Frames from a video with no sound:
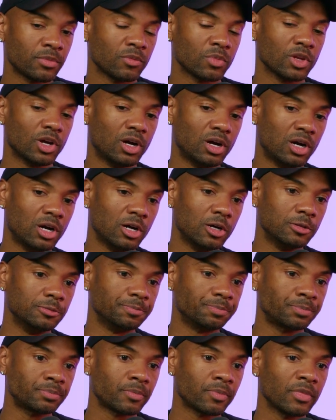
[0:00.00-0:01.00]
And
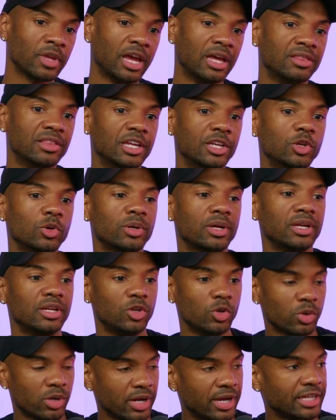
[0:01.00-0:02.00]
then you
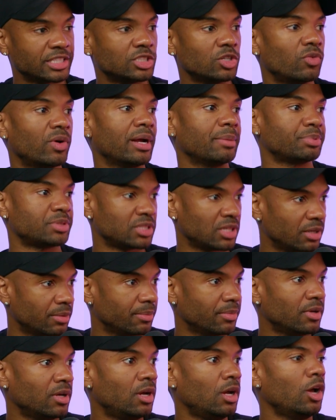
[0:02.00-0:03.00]
can get your reps up.
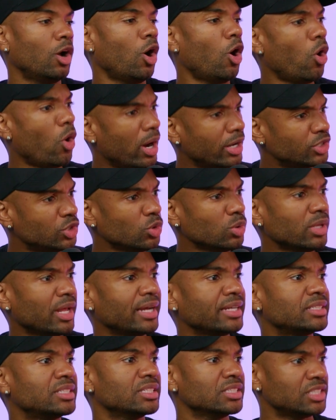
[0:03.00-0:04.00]
Oh, I do
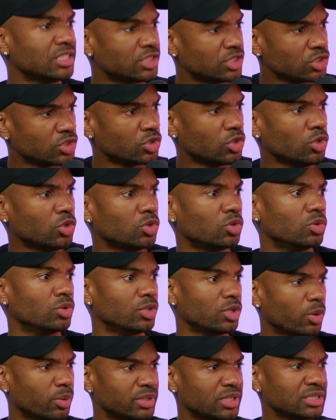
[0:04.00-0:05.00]
like this. This is cool.
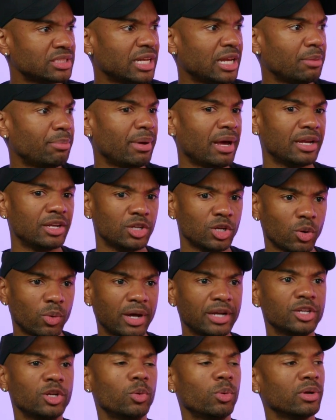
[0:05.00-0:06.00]
This ain't bad. I
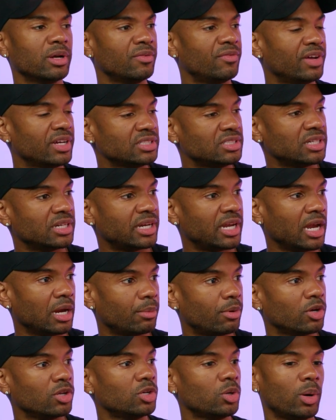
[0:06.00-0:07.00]
do want to invest in the
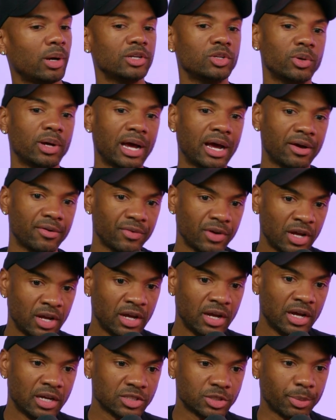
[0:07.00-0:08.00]
camera. I do have
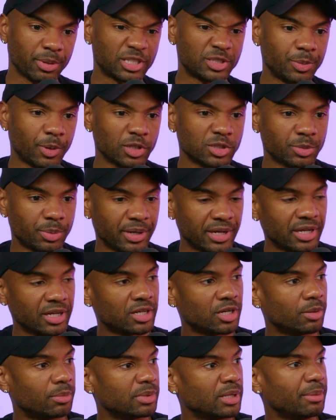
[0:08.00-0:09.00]
some exposable
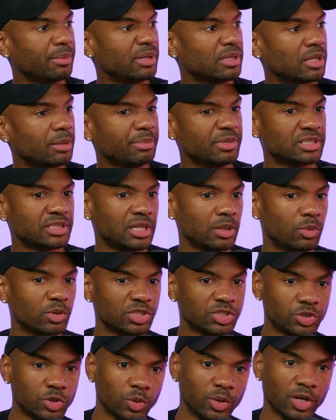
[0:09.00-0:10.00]
income. Let me see what
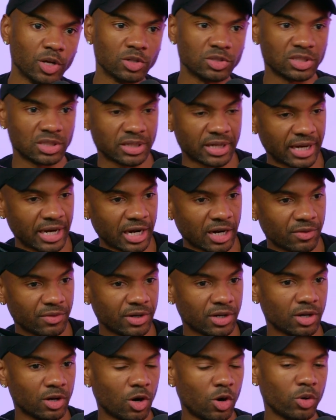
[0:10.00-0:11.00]
studios in the
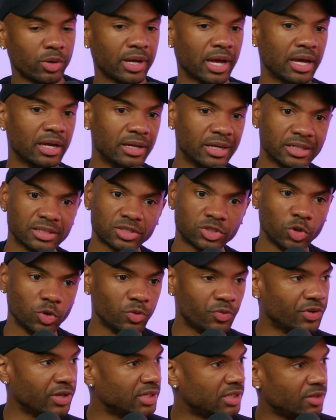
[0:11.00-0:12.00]
area. Okay, it's
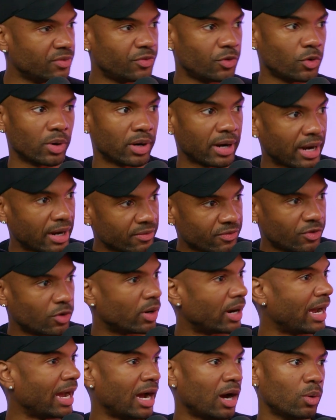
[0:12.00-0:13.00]
$250 for
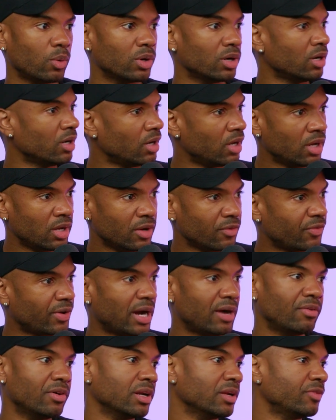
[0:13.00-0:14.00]
an hour,
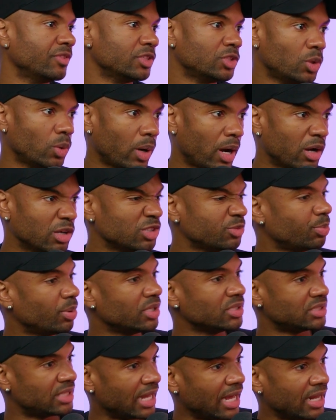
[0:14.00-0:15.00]
$500 for 2 hours plus
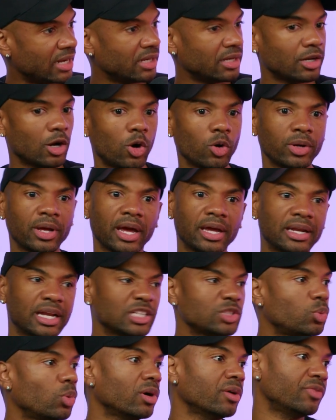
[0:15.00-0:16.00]
the editing. Okay,
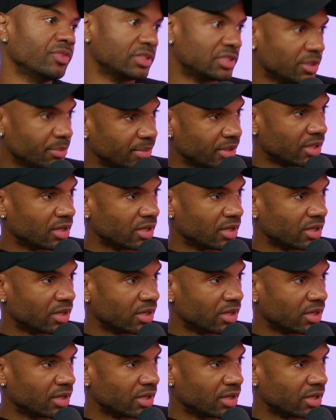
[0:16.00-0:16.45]
that's worth it to me.